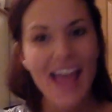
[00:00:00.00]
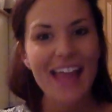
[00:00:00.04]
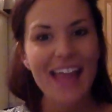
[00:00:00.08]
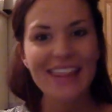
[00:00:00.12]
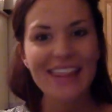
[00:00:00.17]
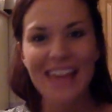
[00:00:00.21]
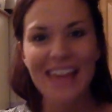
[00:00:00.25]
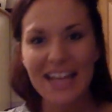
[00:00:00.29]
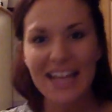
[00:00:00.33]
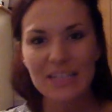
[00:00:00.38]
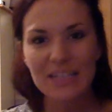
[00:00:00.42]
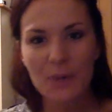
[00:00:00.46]

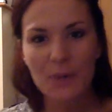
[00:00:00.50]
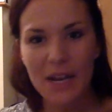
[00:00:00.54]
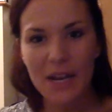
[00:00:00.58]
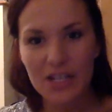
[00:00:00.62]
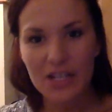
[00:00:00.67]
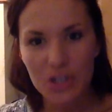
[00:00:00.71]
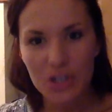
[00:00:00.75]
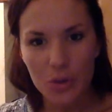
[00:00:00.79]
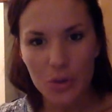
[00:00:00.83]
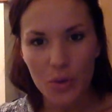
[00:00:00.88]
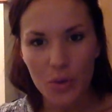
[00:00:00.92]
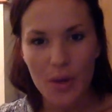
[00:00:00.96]
That's what I
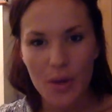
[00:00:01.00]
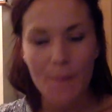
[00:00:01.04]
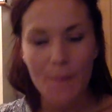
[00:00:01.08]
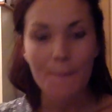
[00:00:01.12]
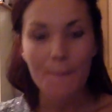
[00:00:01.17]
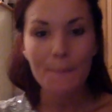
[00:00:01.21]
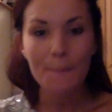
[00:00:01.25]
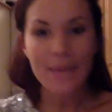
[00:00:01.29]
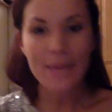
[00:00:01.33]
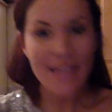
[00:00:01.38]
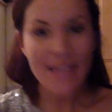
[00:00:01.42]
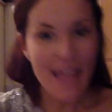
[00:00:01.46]
do.
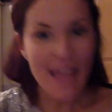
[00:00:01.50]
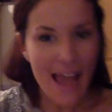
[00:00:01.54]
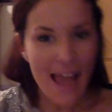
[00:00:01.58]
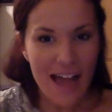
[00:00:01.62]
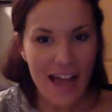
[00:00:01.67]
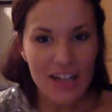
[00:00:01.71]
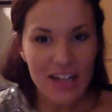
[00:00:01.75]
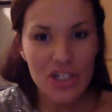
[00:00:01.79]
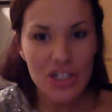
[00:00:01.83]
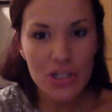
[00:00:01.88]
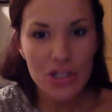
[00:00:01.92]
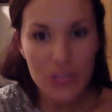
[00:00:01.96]
Me
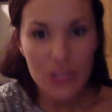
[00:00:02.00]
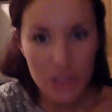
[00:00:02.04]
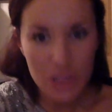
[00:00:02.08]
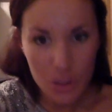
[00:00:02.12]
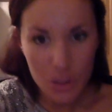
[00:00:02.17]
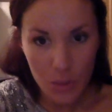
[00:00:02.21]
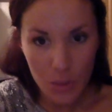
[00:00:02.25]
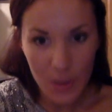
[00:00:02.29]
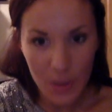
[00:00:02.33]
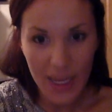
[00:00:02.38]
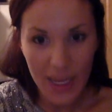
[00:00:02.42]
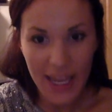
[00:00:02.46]
actually
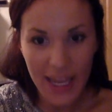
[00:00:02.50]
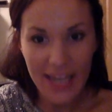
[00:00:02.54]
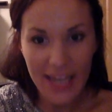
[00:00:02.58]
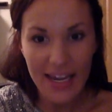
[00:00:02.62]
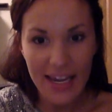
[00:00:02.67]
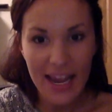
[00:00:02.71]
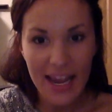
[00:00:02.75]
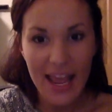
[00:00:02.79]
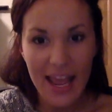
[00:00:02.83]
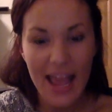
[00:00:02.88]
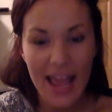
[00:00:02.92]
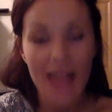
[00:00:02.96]
doing it,
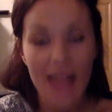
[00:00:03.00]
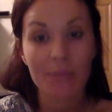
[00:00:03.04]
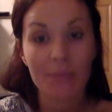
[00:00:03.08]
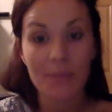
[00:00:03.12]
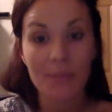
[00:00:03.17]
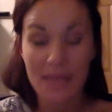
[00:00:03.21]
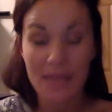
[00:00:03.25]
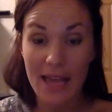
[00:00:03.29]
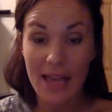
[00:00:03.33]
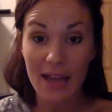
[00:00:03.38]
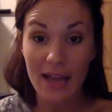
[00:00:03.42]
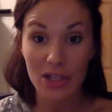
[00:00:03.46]
and
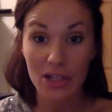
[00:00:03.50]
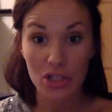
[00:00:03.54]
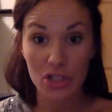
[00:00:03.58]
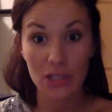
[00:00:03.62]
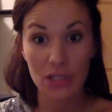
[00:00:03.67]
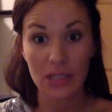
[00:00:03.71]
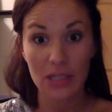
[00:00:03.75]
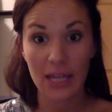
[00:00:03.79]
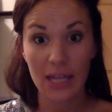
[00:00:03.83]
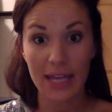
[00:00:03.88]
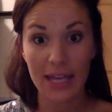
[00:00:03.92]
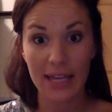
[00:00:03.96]
me actually
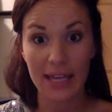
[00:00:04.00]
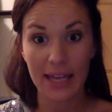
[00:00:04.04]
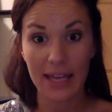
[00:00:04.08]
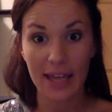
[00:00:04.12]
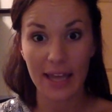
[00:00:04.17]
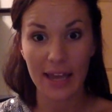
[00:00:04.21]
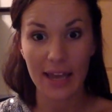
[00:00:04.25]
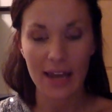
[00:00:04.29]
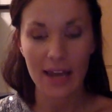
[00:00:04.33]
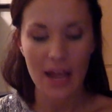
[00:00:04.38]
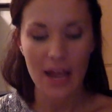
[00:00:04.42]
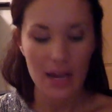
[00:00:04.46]
liking
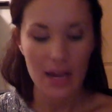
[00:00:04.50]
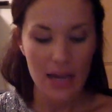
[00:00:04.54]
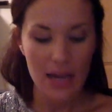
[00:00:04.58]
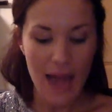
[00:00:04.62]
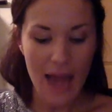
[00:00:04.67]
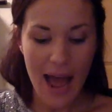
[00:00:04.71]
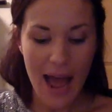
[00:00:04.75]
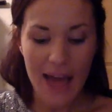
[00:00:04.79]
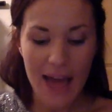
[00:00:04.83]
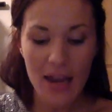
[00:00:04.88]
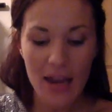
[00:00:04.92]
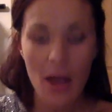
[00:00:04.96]
it.
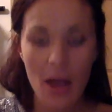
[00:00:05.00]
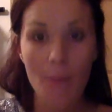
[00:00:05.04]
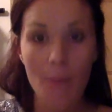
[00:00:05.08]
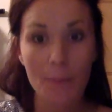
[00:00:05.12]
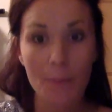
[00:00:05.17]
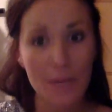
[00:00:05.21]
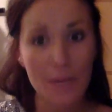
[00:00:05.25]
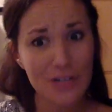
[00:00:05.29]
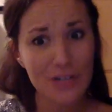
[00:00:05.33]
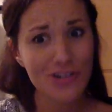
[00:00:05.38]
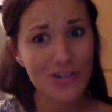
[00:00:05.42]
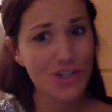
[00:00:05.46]
Not
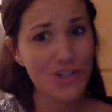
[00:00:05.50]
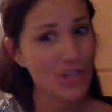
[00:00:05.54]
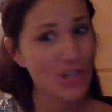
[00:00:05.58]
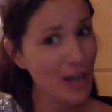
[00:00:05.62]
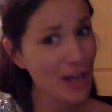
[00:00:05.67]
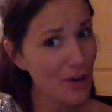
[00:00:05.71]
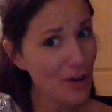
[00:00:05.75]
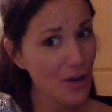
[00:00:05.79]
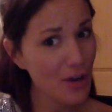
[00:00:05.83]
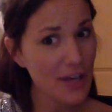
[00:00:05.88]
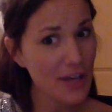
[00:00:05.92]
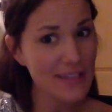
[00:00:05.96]
me
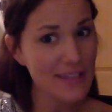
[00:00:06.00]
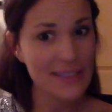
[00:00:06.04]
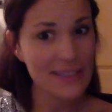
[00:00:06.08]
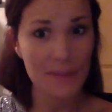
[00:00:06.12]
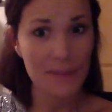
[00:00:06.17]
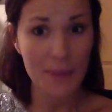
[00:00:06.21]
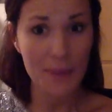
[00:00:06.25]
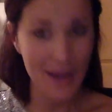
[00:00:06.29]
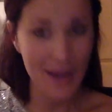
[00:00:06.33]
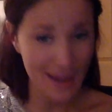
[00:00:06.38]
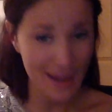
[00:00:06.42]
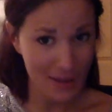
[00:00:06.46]
sharing
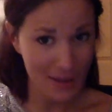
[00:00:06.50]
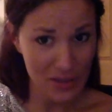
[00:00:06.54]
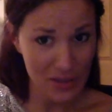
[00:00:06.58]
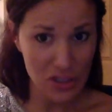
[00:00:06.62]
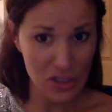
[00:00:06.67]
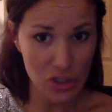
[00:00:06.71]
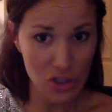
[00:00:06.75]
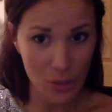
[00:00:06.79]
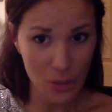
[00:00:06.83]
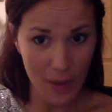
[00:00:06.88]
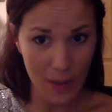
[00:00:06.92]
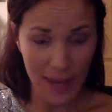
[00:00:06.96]
somebody else
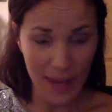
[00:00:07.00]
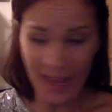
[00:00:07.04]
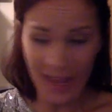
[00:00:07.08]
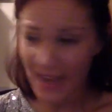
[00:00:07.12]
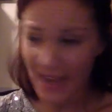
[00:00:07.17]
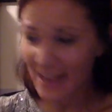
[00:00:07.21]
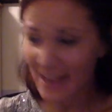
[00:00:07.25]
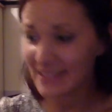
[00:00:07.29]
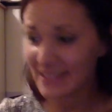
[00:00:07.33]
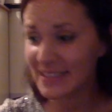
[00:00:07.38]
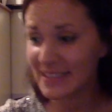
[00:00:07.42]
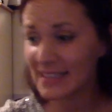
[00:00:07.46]
doing it
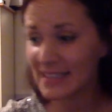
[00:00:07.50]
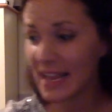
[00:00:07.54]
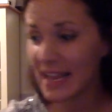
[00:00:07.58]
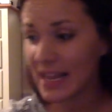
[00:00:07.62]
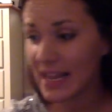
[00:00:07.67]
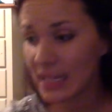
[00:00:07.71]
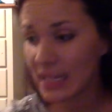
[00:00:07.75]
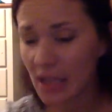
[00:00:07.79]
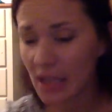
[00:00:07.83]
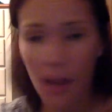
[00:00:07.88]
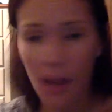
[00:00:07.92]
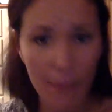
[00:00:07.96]
and saying,
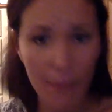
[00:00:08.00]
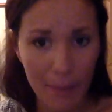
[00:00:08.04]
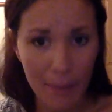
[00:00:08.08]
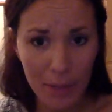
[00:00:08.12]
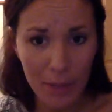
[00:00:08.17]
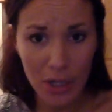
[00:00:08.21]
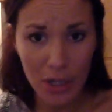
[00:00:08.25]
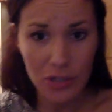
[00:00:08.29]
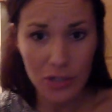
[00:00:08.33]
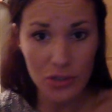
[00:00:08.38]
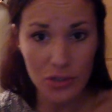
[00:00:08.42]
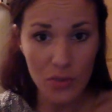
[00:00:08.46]
yum, I'm
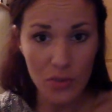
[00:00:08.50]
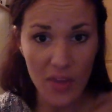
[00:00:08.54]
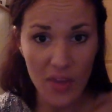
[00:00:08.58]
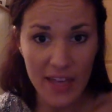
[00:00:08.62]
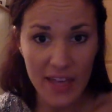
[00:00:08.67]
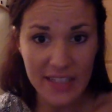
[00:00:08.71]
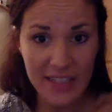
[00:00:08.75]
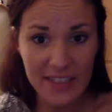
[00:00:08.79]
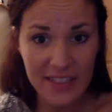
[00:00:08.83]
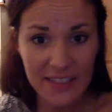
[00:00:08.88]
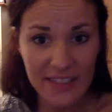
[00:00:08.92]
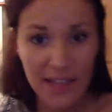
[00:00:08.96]
going to do
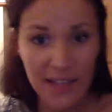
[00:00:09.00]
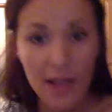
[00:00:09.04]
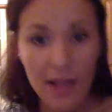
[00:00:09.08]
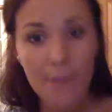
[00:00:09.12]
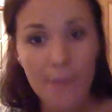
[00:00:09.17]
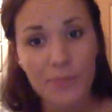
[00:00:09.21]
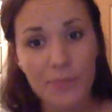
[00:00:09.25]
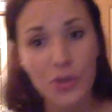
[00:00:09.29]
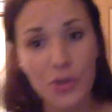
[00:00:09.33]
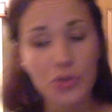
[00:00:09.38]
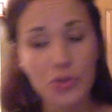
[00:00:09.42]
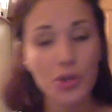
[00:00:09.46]
this.
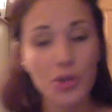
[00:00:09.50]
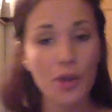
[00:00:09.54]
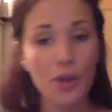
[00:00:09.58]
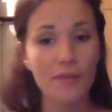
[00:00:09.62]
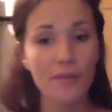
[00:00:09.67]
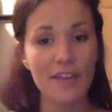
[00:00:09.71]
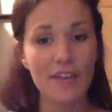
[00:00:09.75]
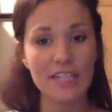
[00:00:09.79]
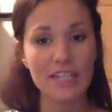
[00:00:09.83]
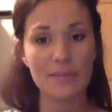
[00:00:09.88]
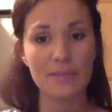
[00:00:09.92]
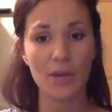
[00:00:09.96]
Look through your
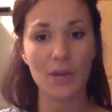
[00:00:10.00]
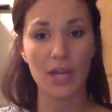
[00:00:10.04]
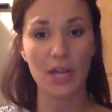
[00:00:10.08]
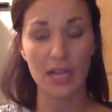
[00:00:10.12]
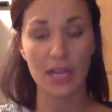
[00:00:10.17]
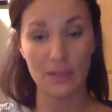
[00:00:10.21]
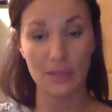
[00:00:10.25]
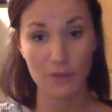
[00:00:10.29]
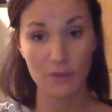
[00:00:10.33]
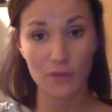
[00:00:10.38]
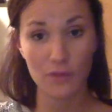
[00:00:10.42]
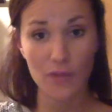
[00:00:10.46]
Facebook, and
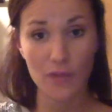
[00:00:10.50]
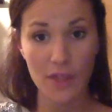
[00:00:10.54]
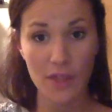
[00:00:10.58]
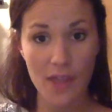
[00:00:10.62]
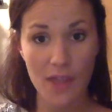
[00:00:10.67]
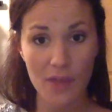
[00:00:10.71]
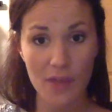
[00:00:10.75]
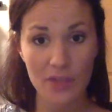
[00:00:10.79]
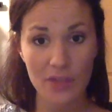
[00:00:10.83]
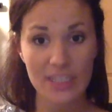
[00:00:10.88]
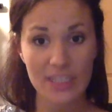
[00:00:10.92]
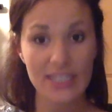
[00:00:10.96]
if you've done
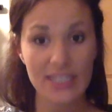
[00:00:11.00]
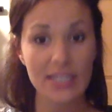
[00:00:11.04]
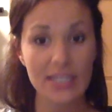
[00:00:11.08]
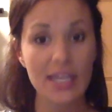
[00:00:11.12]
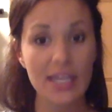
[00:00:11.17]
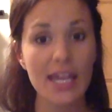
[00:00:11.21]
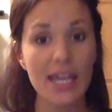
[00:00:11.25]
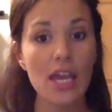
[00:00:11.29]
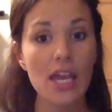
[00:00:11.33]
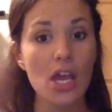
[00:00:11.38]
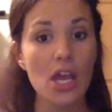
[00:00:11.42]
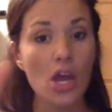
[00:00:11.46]
that
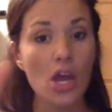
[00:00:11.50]
recently,